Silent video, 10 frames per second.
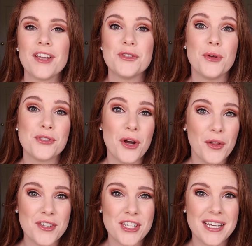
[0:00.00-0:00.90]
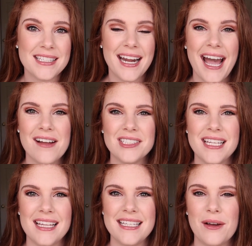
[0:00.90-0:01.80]
So those are all the shades that I have to
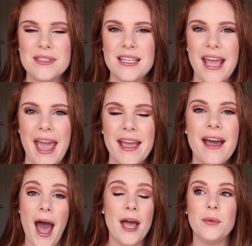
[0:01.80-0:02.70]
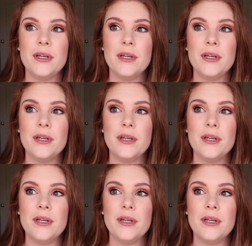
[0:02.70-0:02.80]
test out today. I